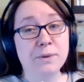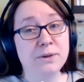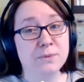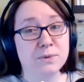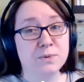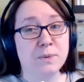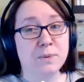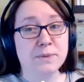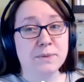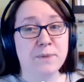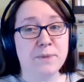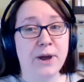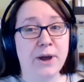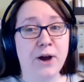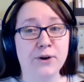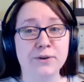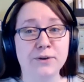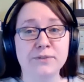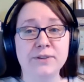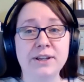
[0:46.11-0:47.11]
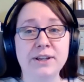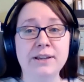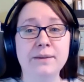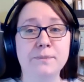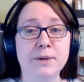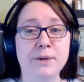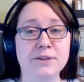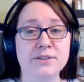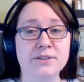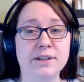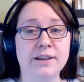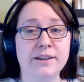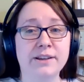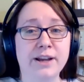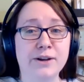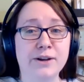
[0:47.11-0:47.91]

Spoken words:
It was a woman's biography about an Irish